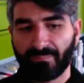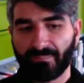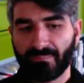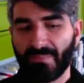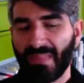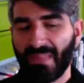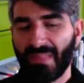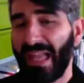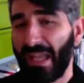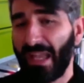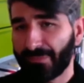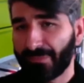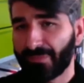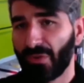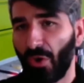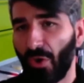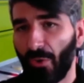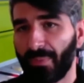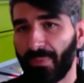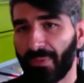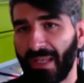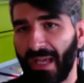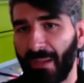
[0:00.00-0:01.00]
have to
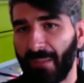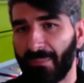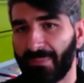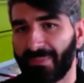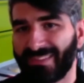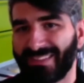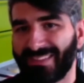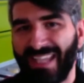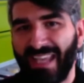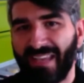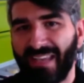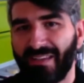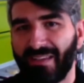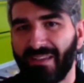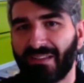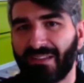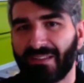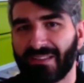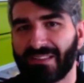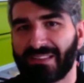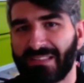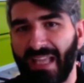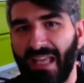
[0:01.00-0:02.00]
open up
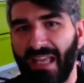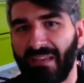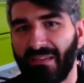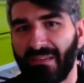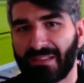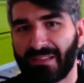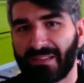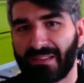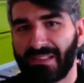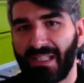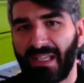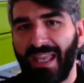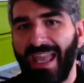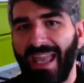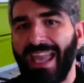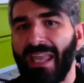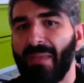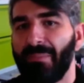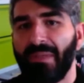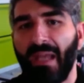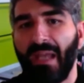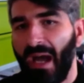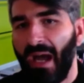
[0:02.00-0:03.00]
technical standards like
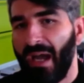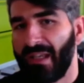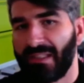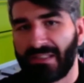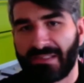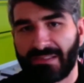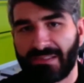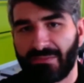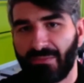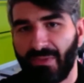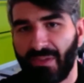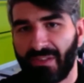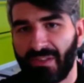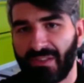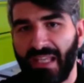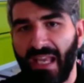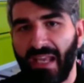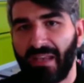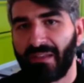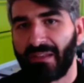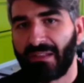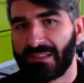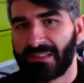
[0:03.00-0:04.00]
APIs with a
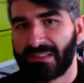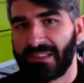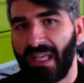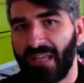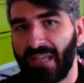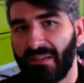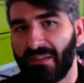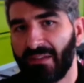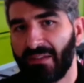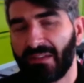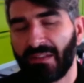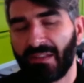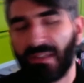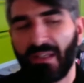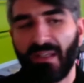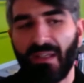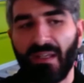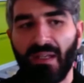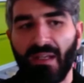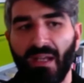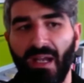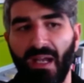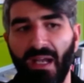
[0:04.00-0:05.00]
technical standard
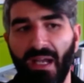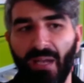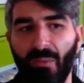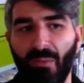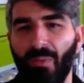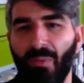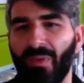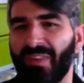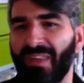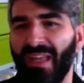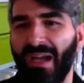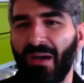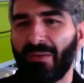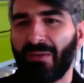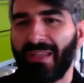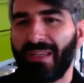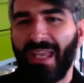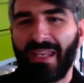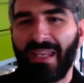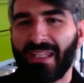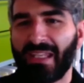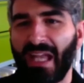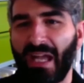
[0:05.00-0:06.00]
without
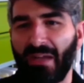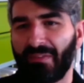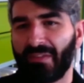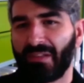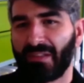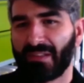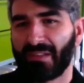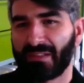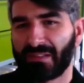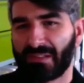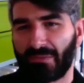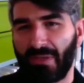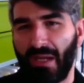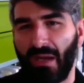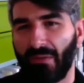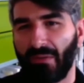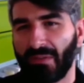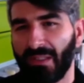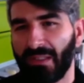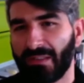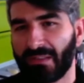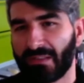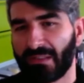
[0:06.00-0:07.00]
any governance
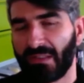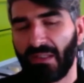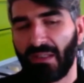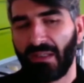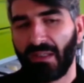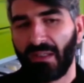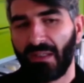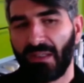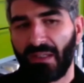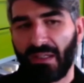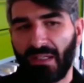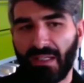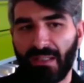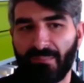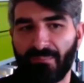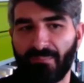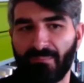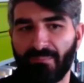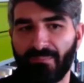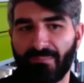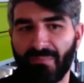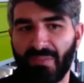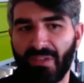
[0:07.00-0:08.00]
around it.
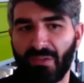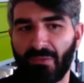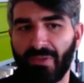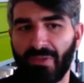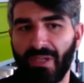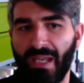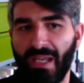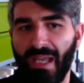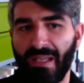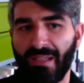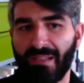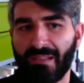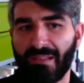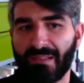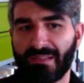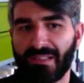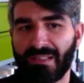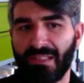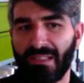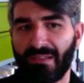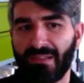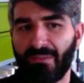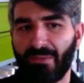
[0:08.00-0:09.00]
The
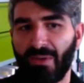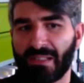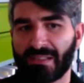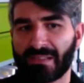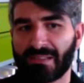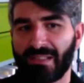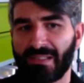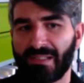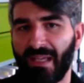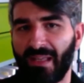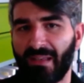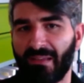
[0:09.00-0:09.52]
reality was then